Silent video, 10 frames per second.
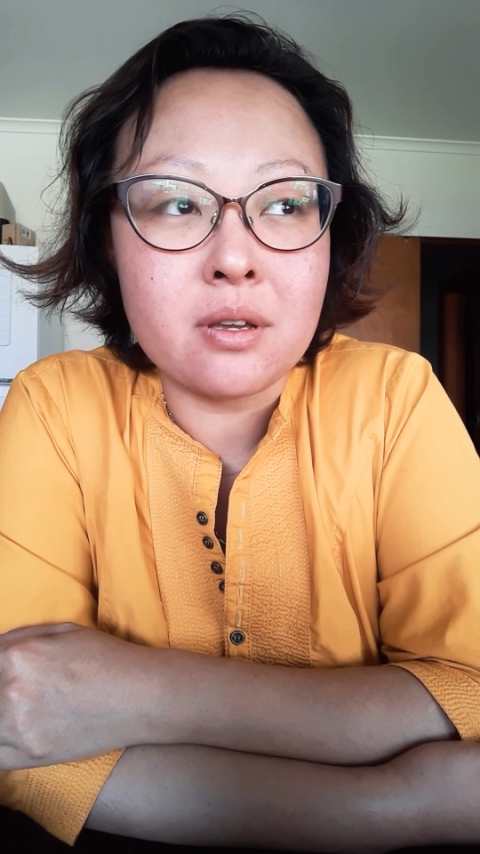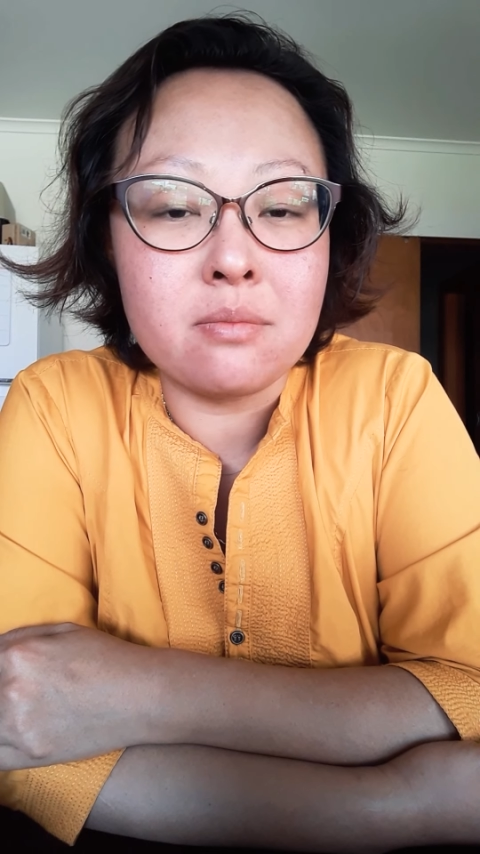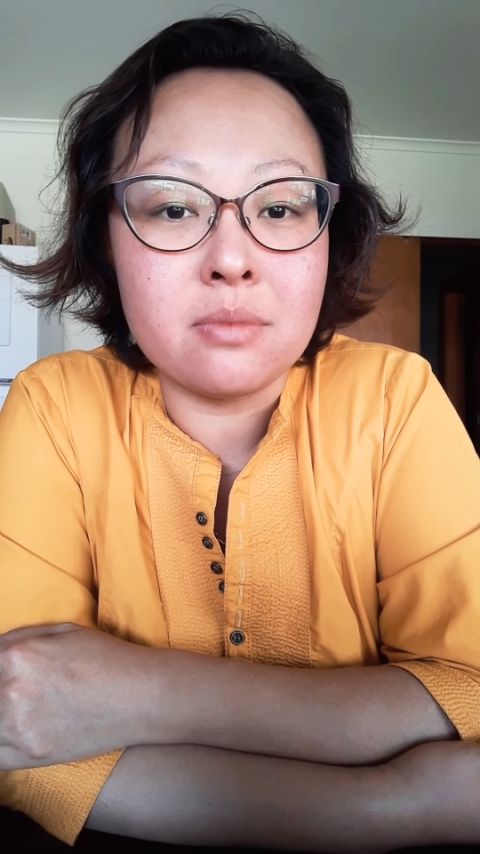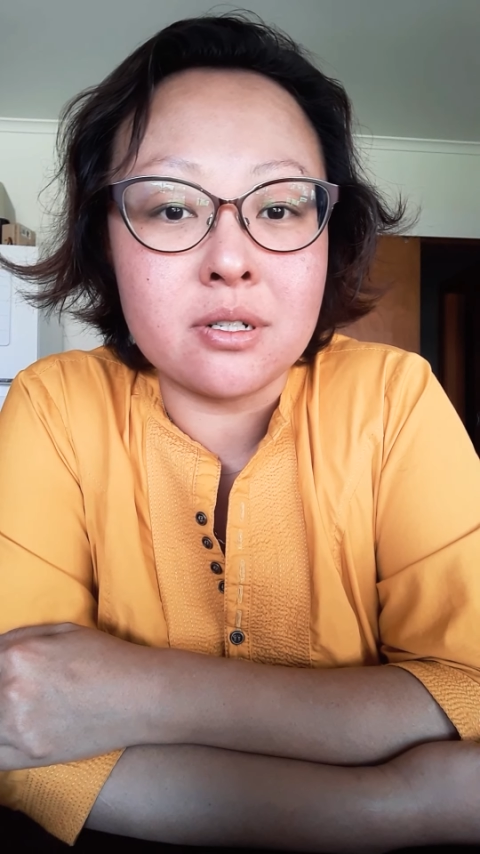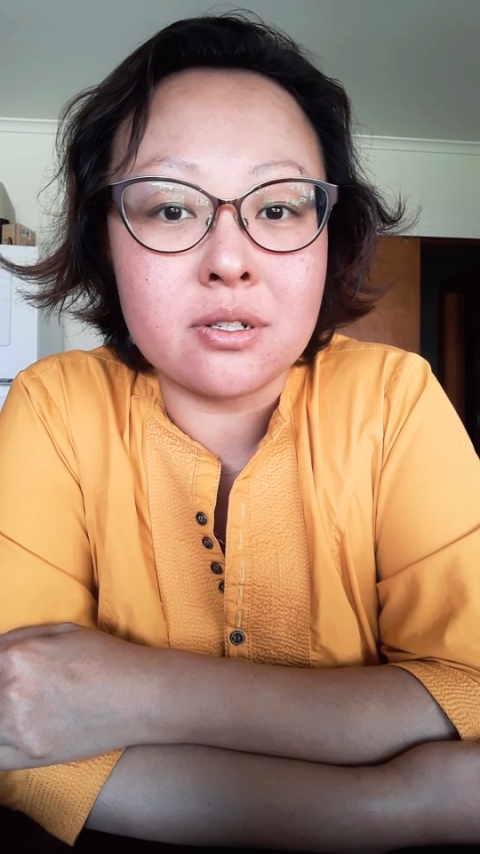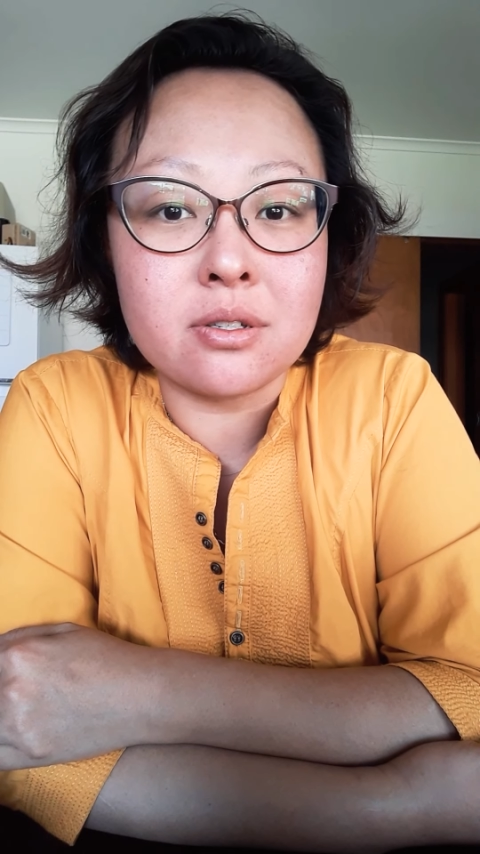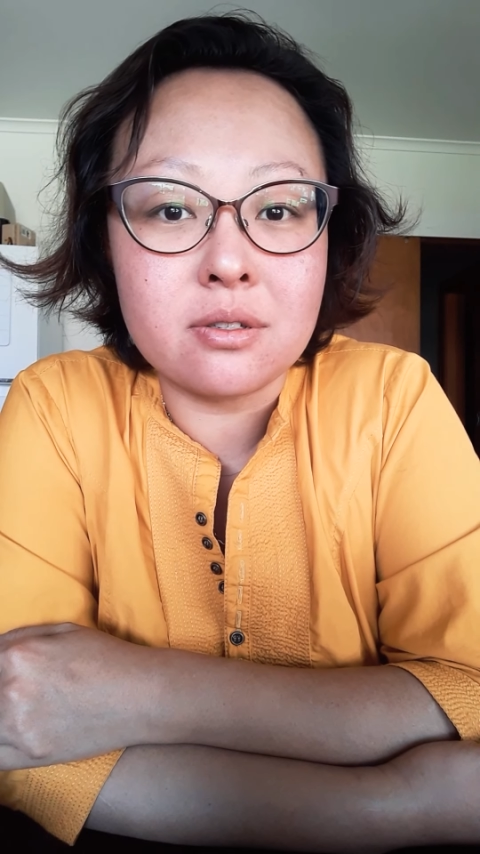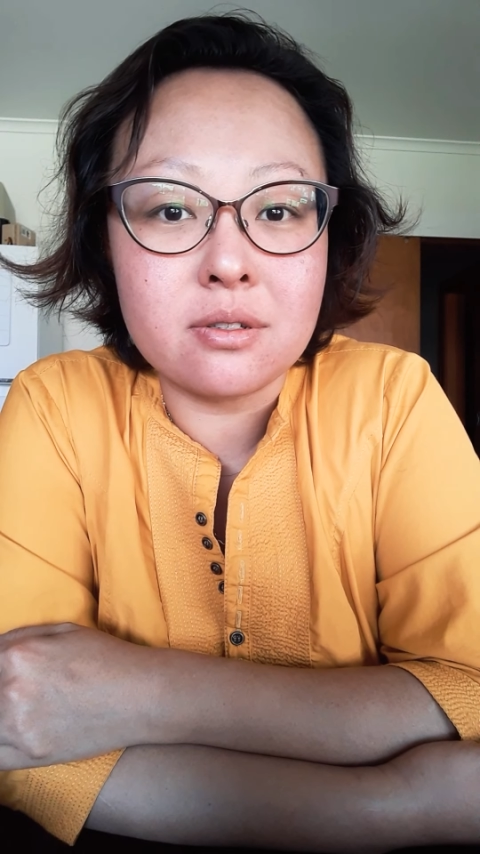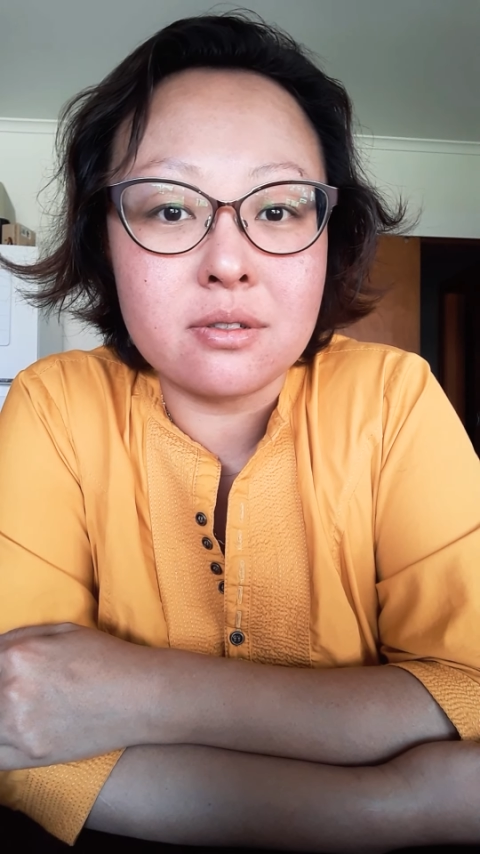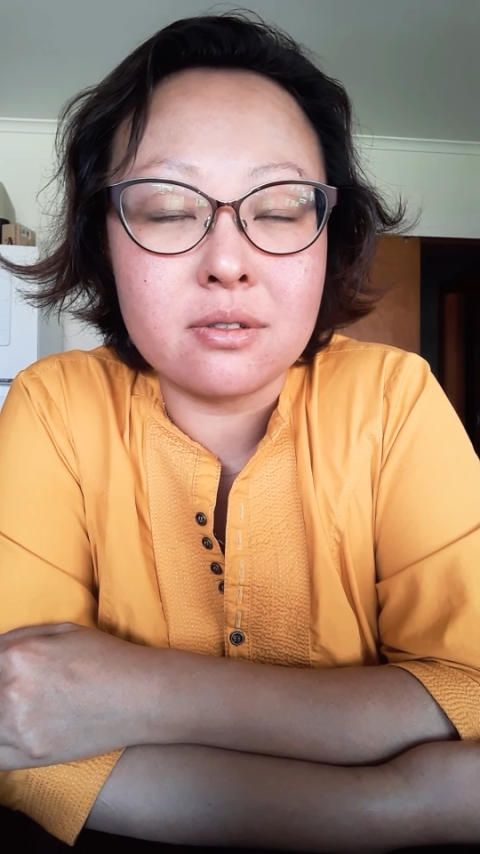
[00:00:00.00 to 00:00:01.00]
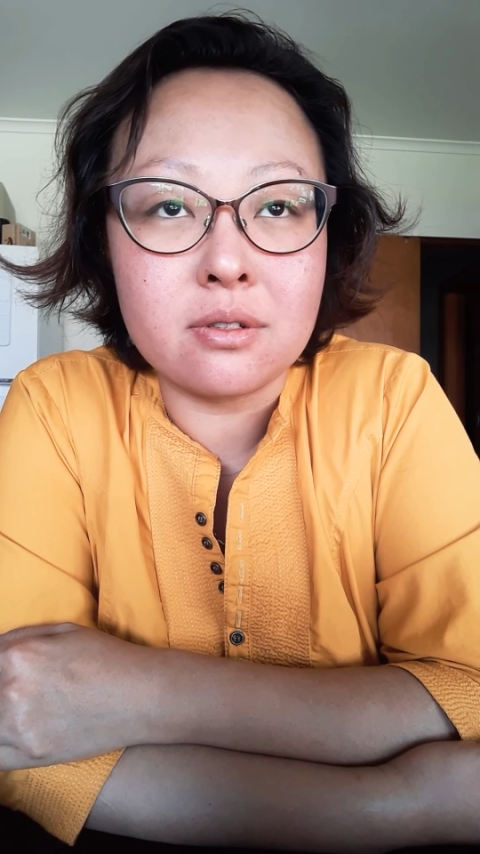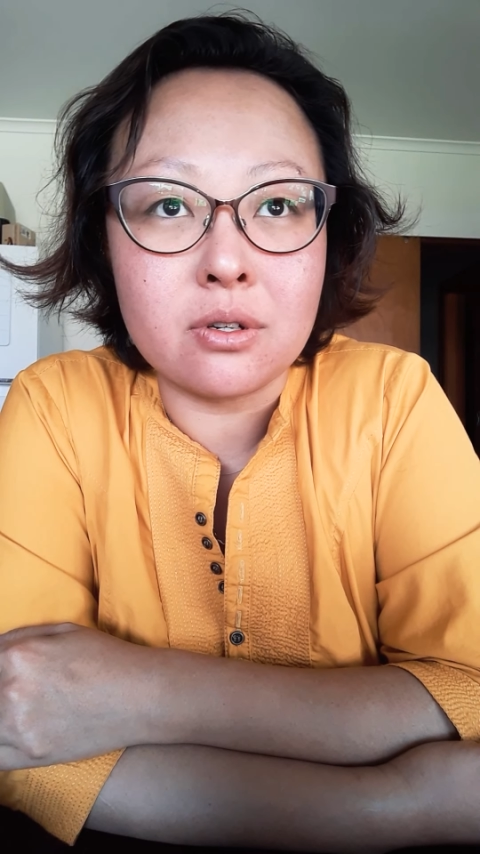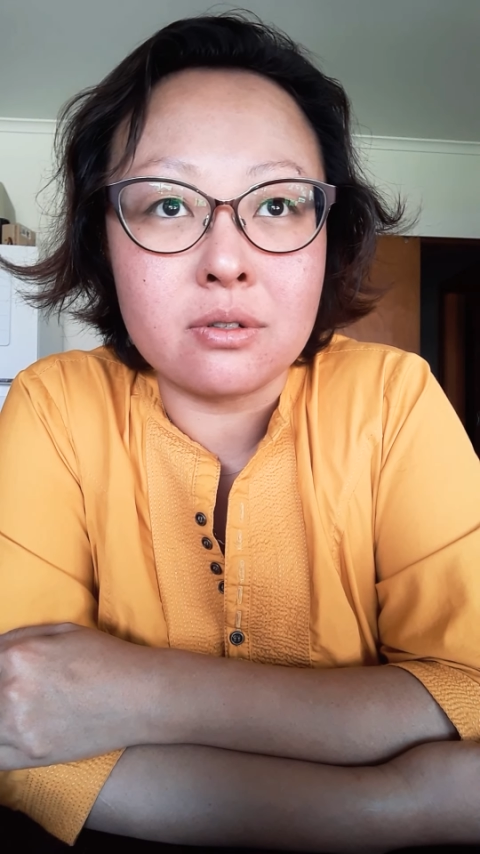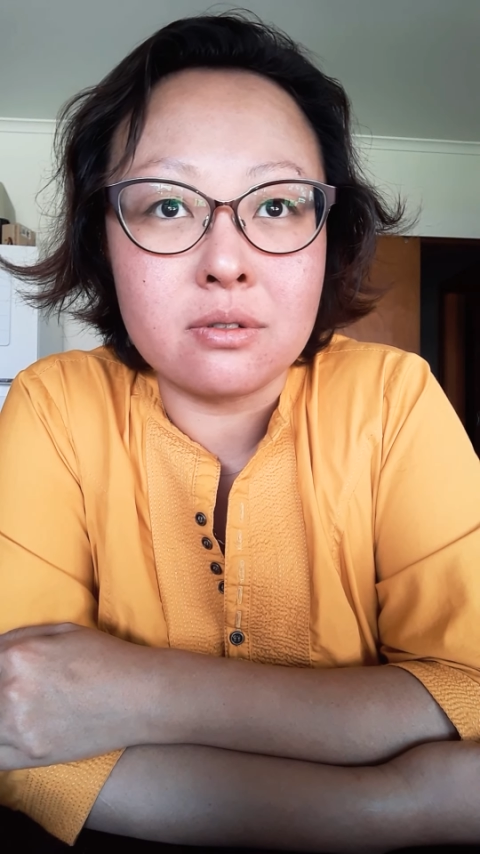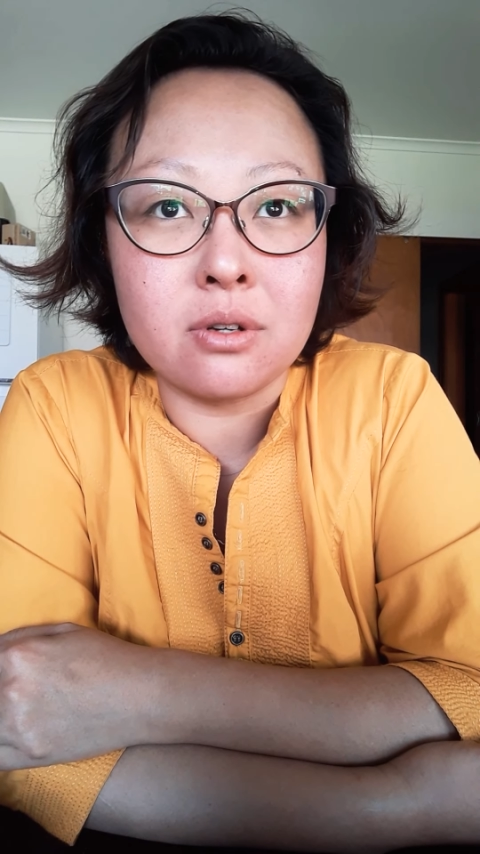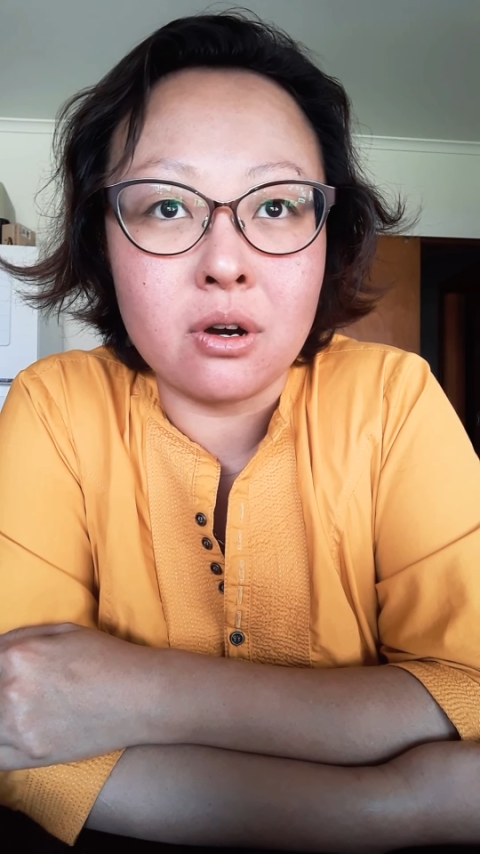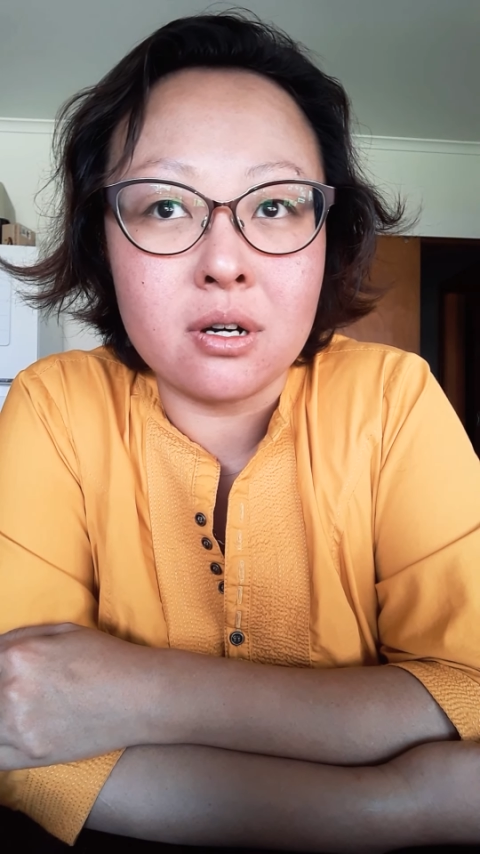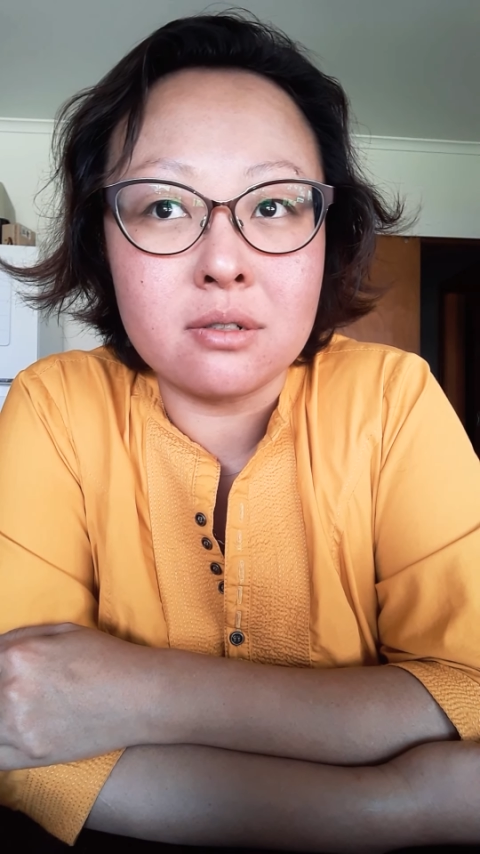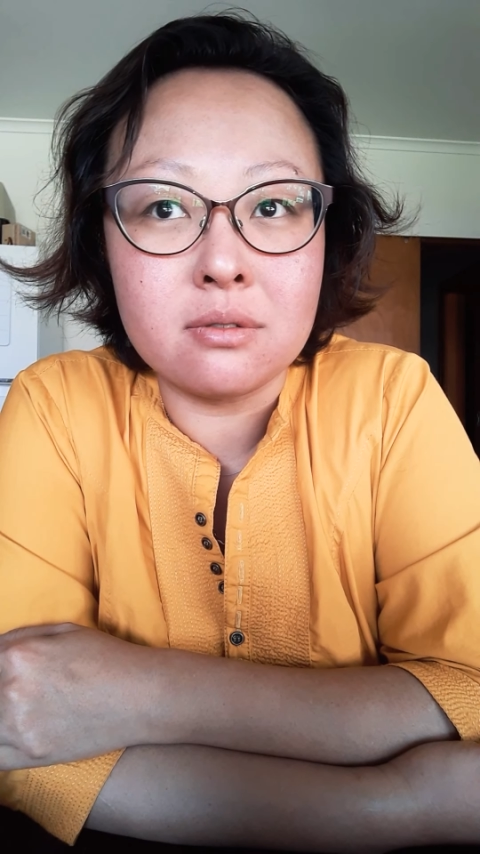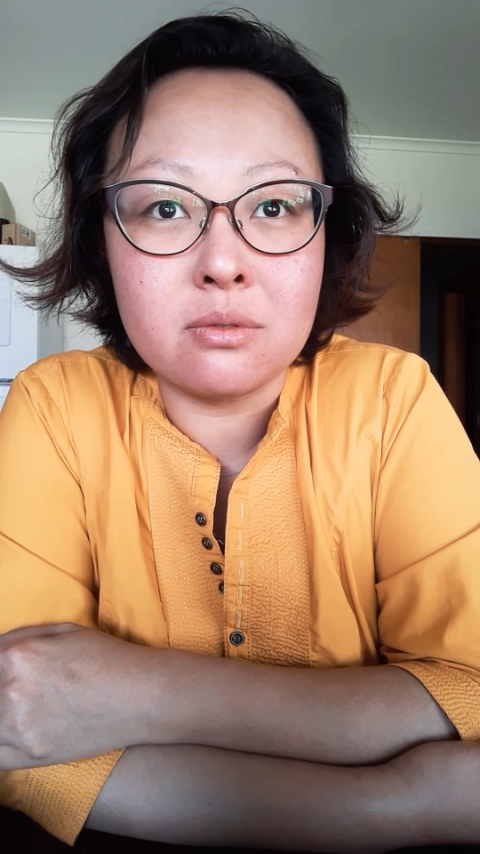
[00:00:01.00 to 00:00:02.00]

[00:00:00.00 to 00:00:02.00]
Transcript: but just not